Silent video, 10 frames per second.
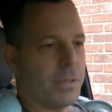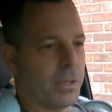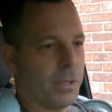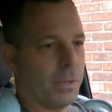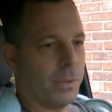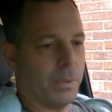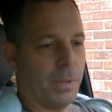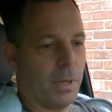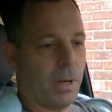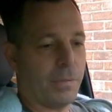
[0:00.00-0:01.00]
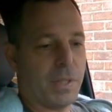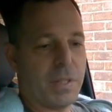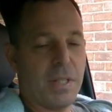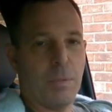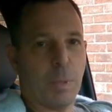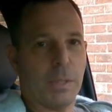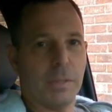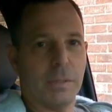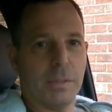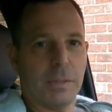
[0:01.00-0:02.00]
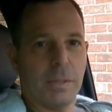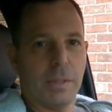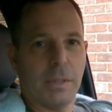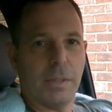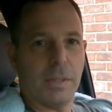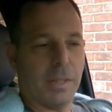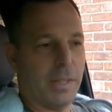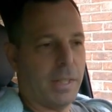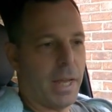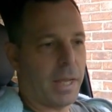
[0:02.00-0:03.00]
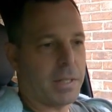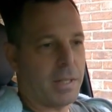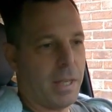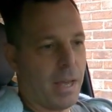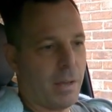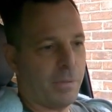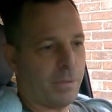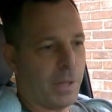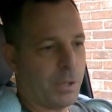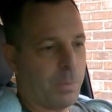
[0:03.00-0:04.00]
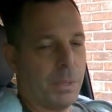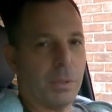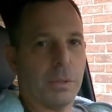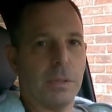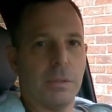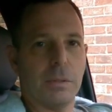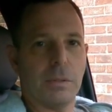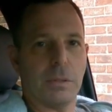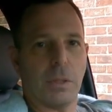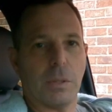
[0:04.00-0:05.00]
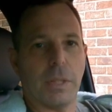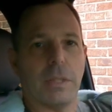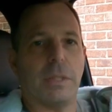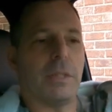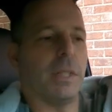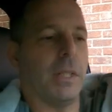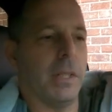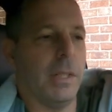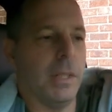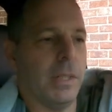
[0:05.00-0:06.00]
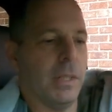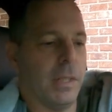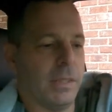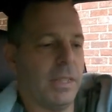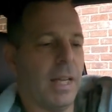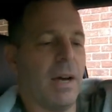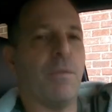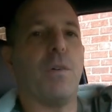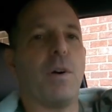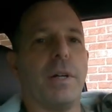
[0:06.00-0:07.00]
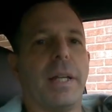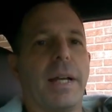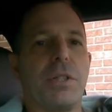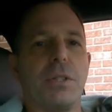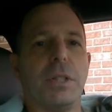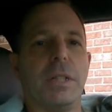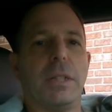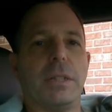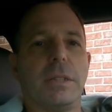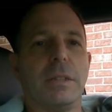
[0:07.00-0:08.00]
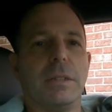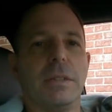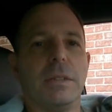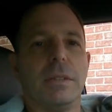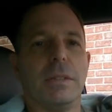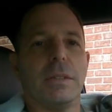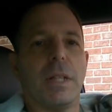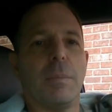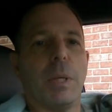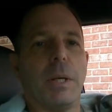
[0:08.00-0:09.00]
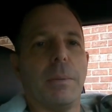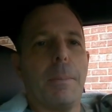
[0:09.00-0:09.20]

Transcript: So, off to SEMA in the XTF fresh build. So let's see how far it actually is. Stand by.